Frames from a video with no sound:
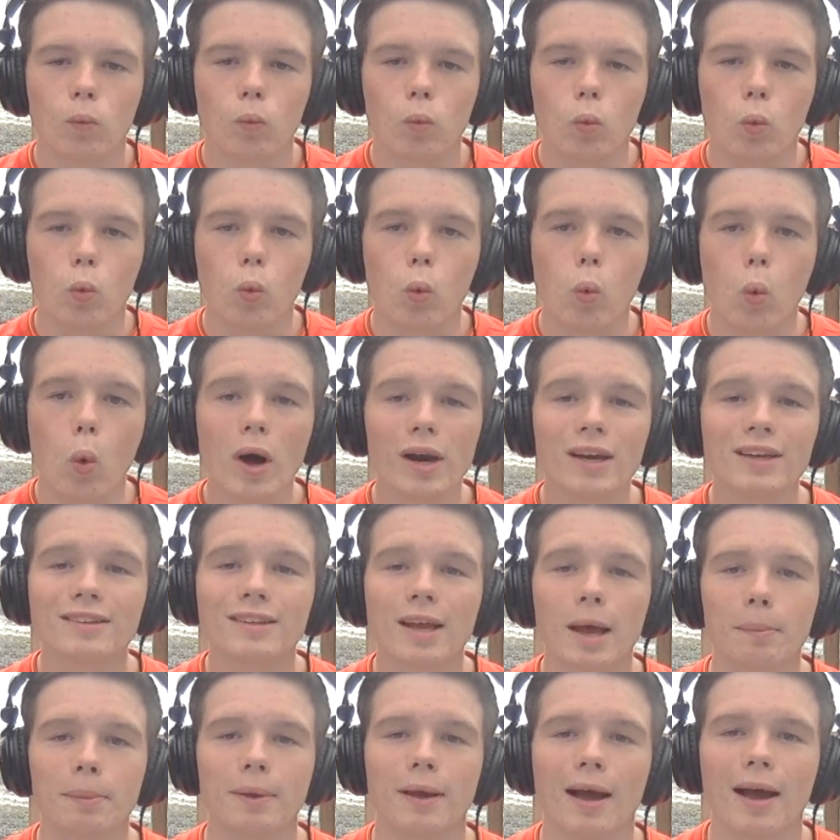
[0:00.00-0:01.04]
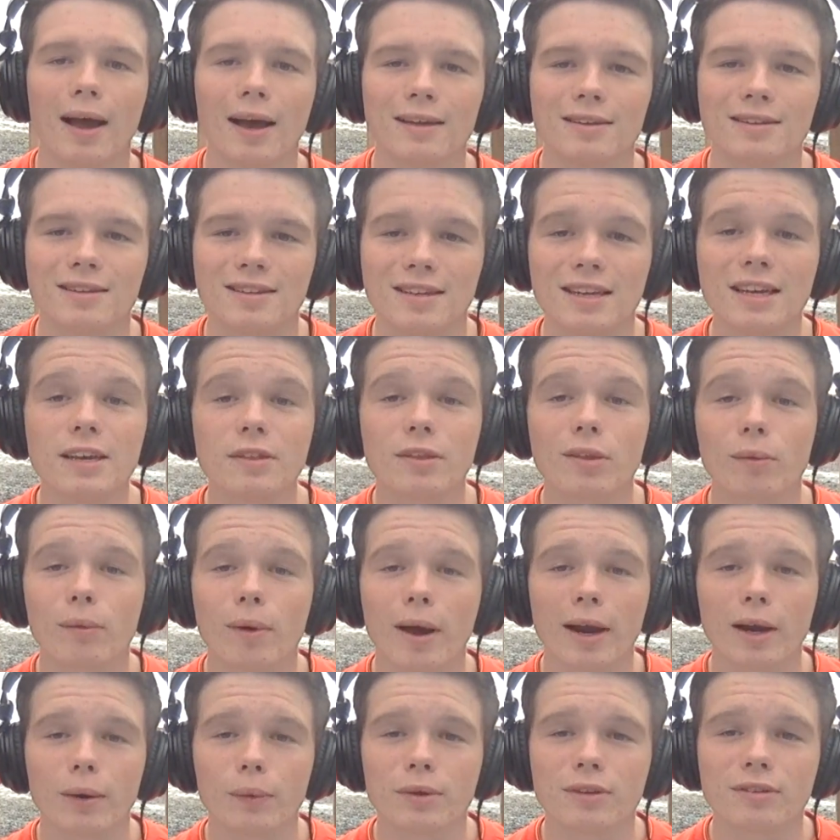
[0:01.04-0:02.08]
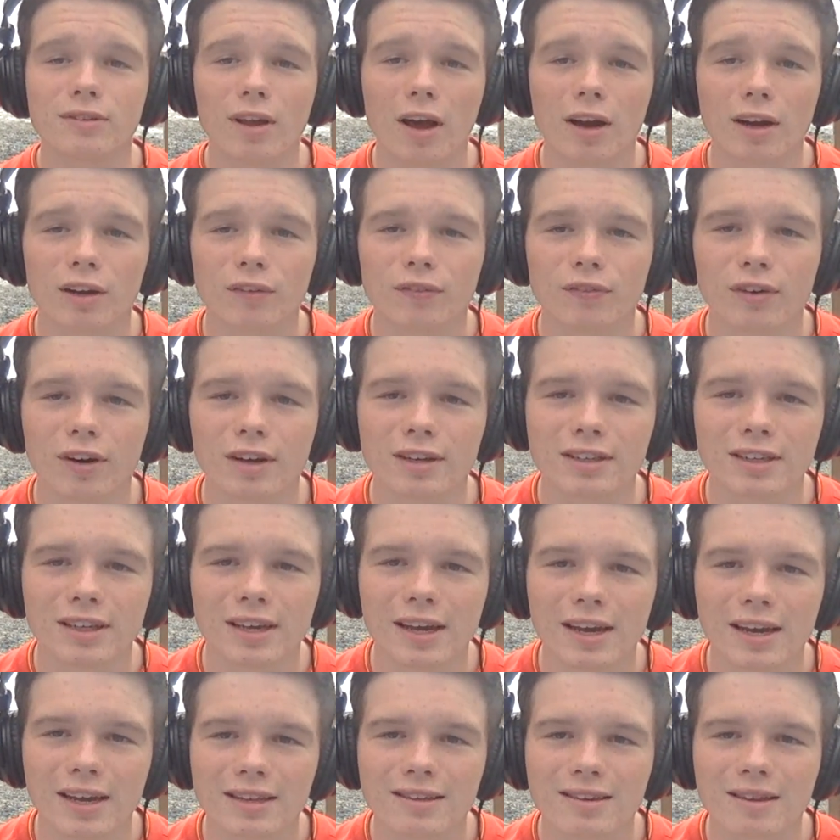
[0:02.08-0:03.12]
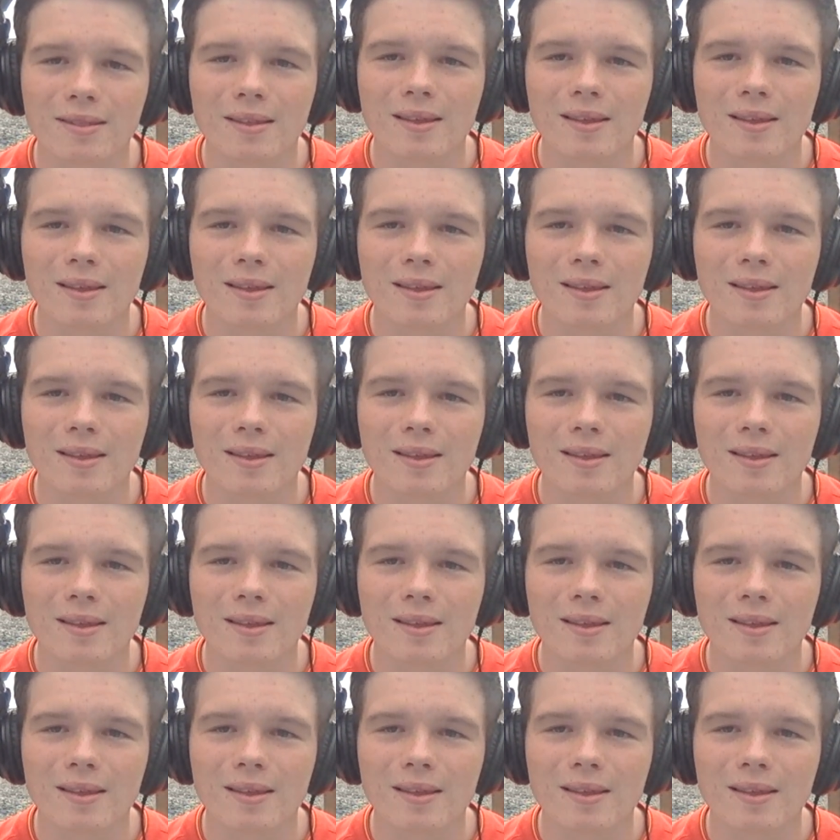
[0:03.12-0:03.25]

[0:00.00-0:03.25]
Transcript: What is up, guys? It's Ethan Ryder with Soccer for Us Kids,